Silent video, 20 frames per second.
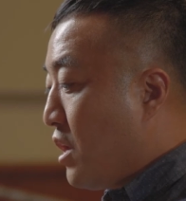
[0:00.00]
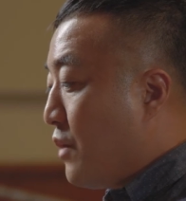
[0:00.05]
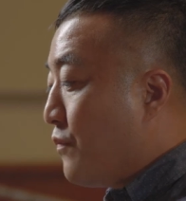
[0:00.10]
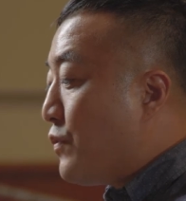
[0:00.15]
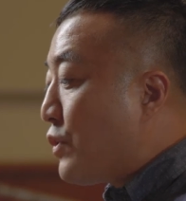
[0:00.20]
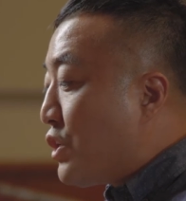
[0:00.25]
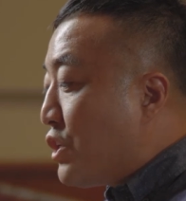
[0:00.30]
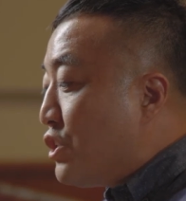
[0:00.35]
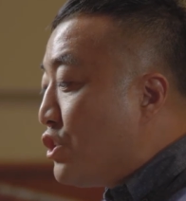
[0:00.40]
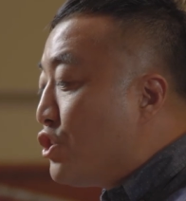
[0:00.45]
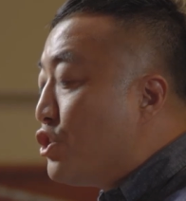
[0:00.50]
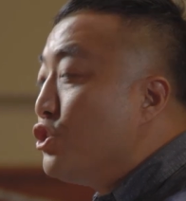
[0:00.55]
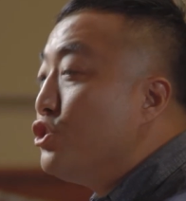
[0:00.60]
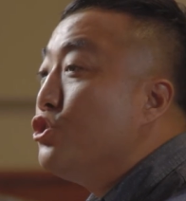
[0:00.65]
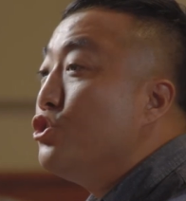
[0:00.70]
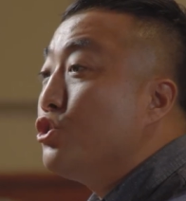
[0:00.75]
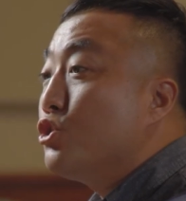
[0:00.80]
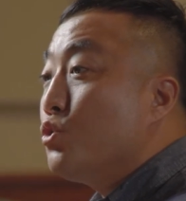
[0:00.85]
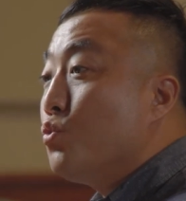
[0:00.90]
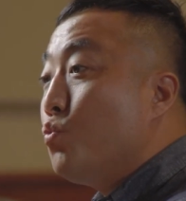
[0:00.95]
If you
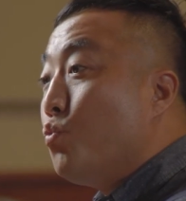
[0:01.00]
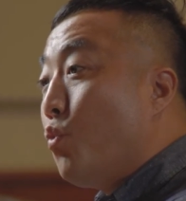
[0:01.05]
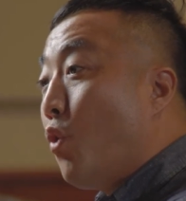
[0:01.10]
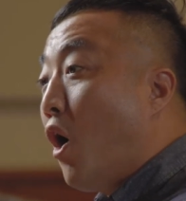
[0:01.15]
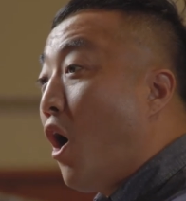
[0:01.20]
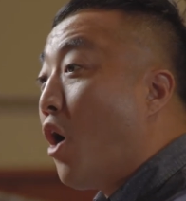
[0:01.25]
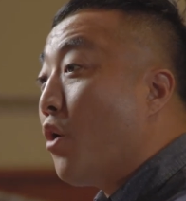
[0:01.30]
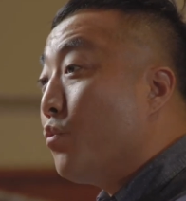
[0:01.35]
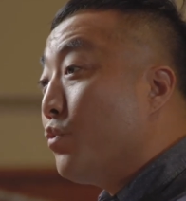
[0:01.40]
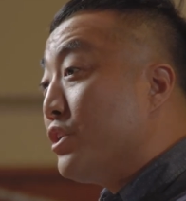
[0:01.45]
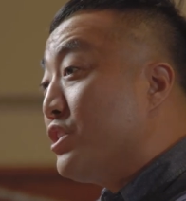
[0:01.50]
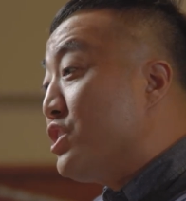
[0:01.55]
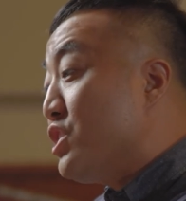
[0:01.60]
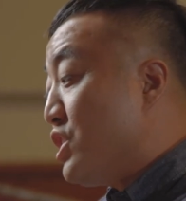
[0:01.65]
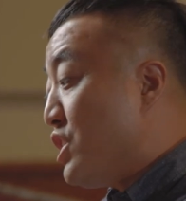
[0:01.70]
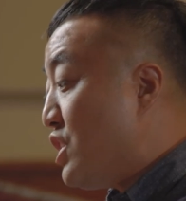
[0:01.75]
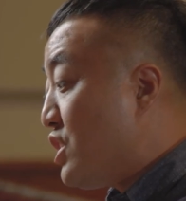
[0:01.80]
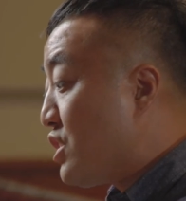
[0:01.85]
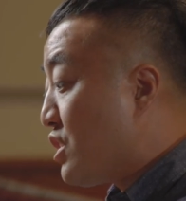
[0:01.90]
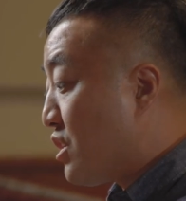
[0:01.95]
continue to walk with
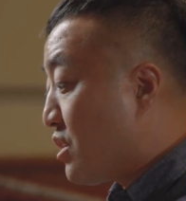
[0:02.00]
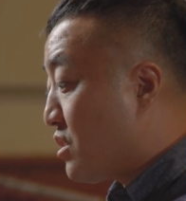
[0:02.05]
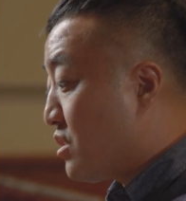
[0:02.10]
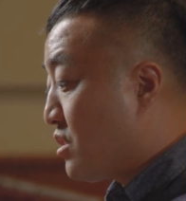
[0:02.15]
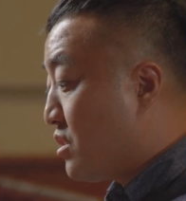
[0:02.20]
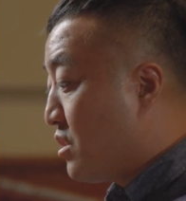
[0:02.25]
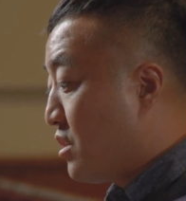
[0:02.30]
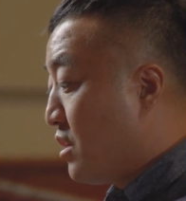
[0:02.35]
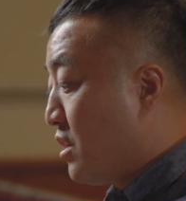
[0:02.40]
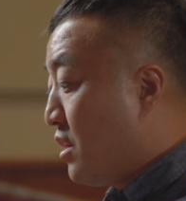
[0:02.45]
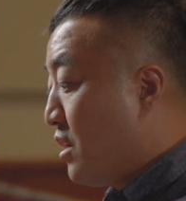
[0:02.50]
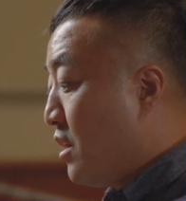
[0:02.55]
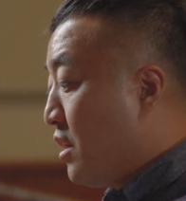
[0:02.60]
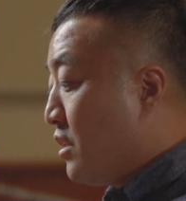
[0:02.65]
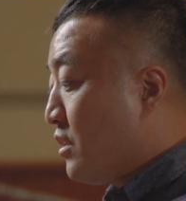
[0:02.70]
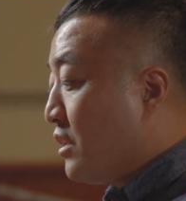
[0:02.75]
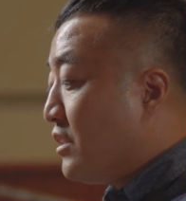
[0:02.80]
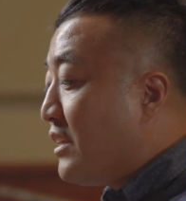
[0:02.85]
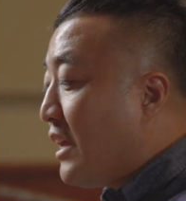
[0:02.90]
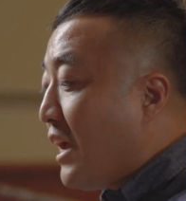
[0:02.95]
Jesus,
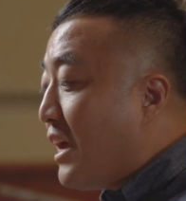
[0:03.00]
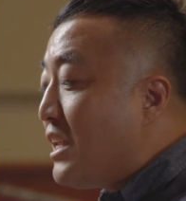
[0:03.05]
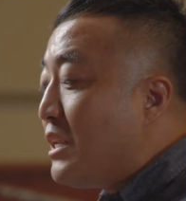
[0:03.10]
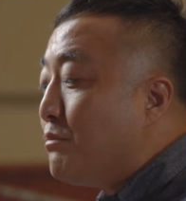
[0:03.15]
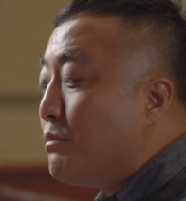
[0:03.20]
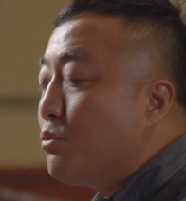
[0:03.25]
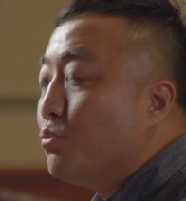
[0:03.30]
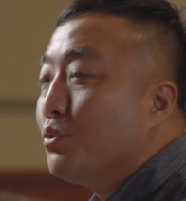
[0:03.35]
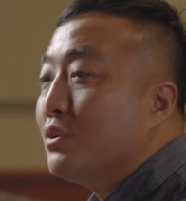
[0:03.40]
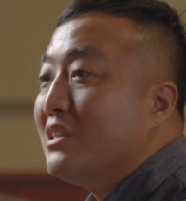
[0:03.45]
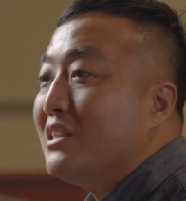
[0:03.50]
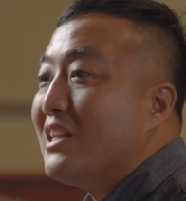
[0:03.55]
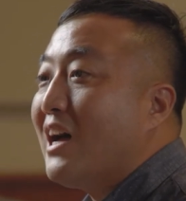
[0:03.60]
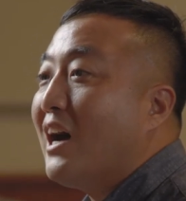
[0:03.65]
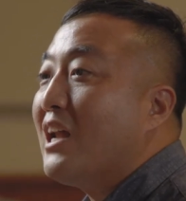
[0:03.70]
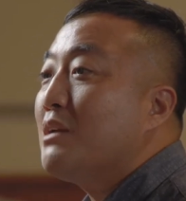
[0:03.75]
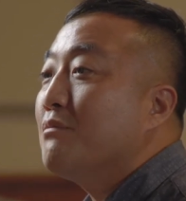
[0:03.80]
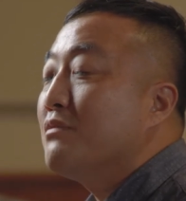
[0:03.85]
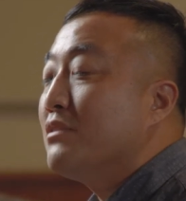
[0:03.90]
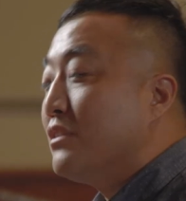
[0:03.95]
then the enemy would
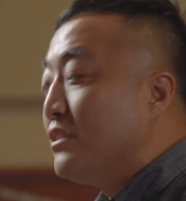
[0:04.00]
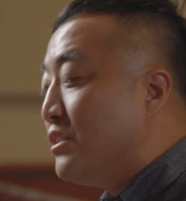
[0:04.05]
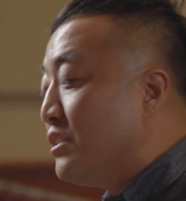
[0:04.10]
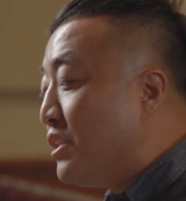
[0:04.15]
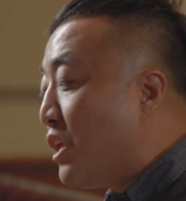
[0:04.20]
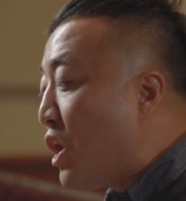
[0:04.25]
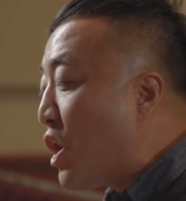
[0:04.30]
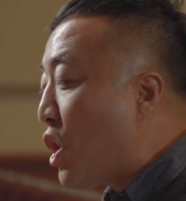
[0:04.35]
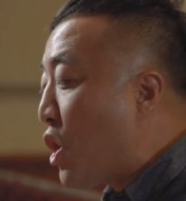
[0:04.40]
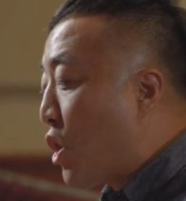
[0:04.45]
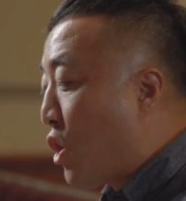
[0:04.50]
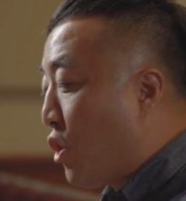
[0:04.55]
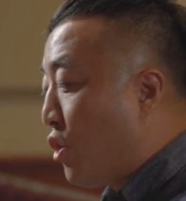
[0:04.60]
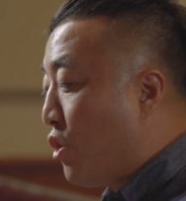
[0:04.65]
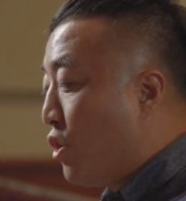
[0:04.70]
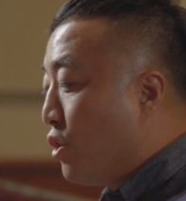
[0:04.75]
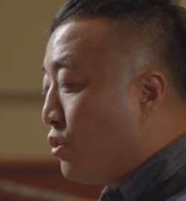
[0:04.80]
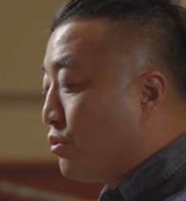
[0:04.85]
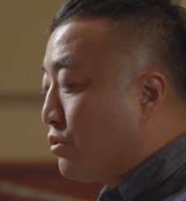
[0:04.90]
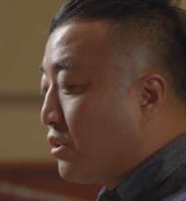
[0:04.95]
not even
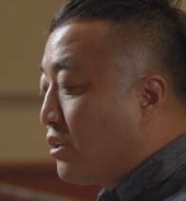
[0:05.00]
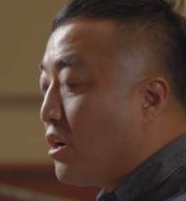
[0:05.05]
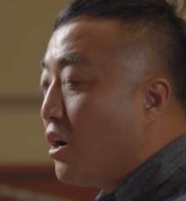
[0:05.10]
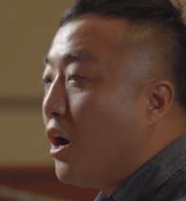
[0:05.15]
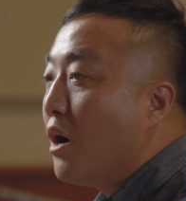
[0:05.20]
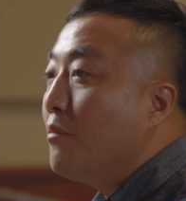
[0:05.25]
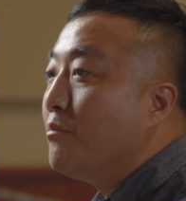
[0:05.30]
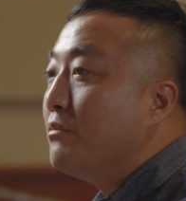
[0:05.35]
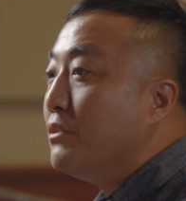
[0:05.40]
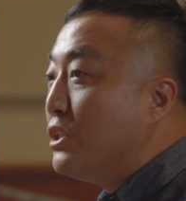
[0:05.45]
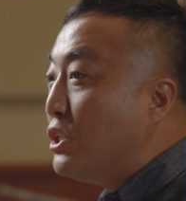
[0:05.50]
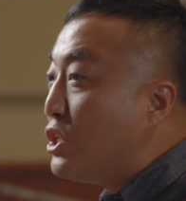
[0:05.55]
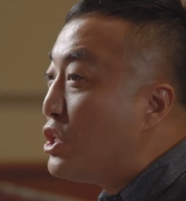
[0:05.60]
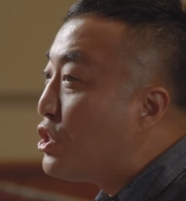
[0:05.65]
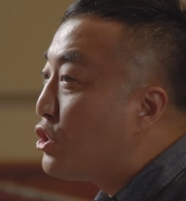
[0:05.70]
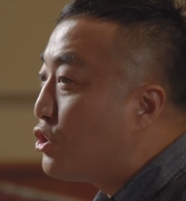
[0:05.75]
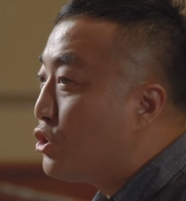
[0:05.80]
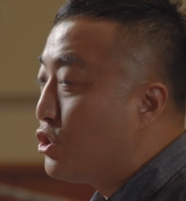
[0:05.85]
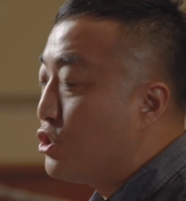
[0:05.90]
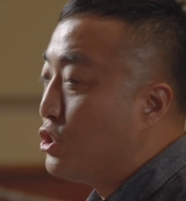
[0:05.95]
dare to come
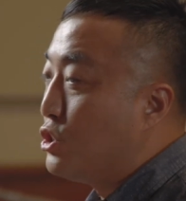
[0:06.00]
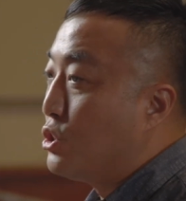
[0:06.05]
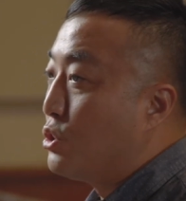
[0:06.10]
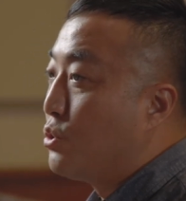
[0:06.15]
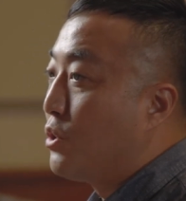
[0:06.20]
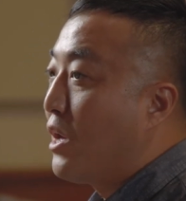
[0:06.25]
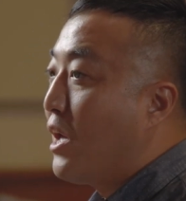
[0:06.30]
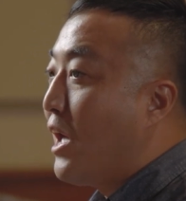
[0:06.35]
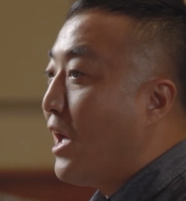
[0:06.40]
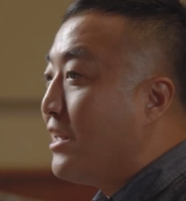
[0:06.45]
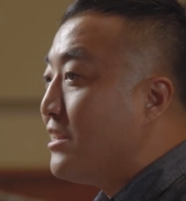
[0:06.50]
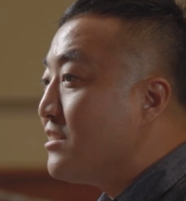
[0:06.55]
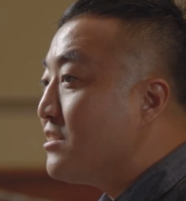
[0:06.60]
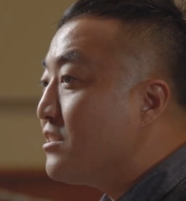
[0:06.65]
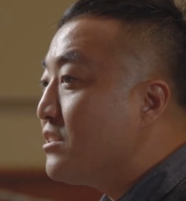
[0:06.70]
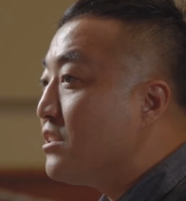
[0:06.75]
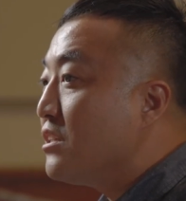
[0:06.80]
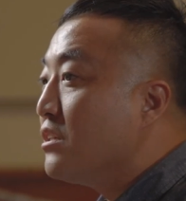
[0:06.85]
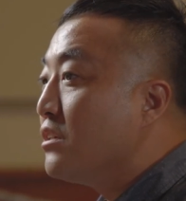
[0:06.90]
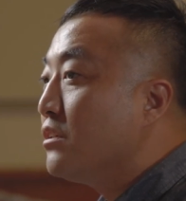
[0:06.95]
near to you and
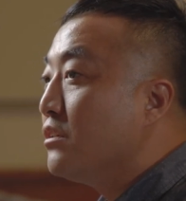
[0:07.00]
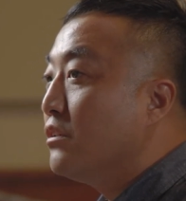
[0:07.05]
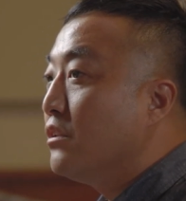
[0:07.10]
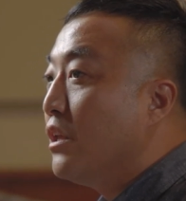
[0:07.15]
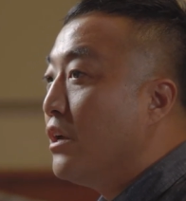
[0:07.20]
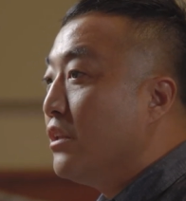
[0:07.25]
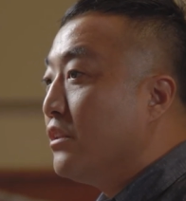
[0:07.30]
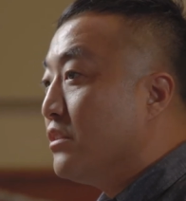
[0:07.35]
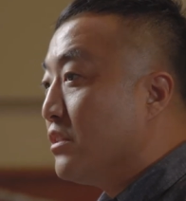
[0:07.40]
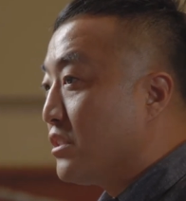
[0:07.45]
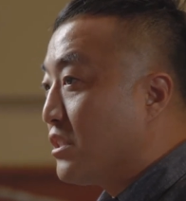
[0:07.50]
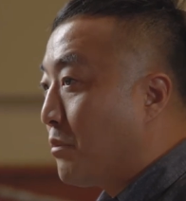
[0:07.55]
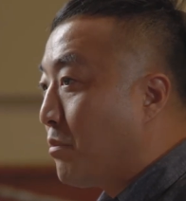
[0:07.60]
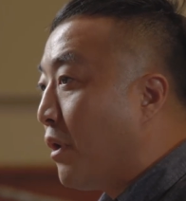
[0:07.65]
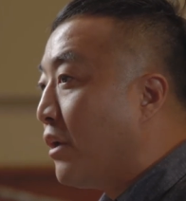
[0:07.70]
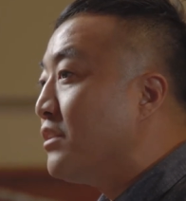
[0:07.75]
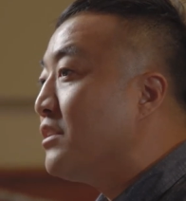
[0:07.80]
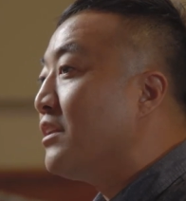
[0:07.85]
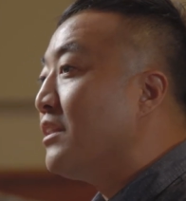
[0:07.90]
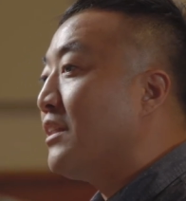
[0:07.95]
steal this
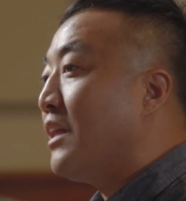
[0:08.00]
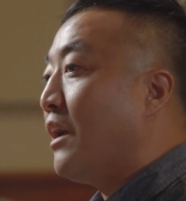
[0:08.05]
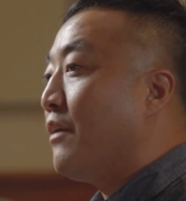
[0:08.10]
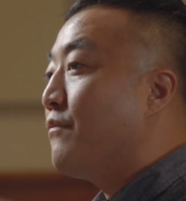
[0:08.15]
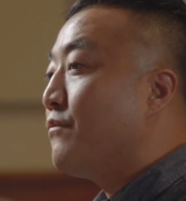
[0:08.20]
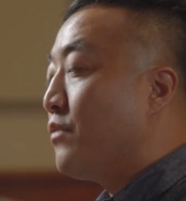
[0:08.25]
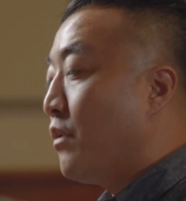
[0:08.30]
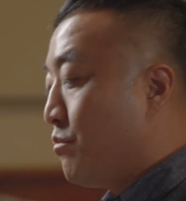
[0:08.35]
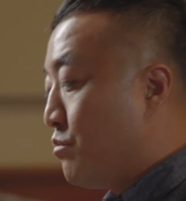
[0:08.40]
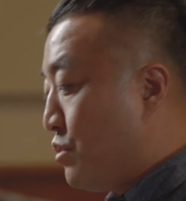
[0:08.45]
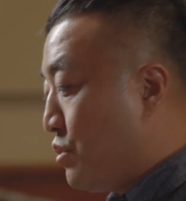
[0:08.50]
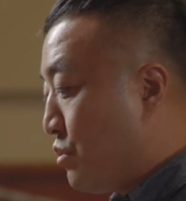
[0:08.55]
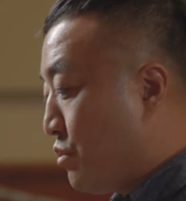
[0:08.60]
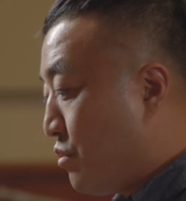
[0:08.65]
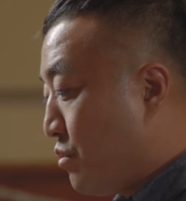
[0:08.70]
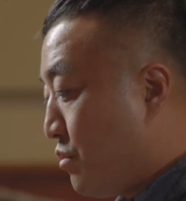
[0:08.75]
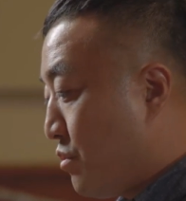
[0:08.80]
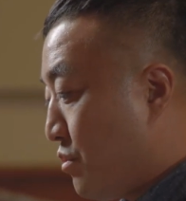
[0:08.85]
abundant life from you.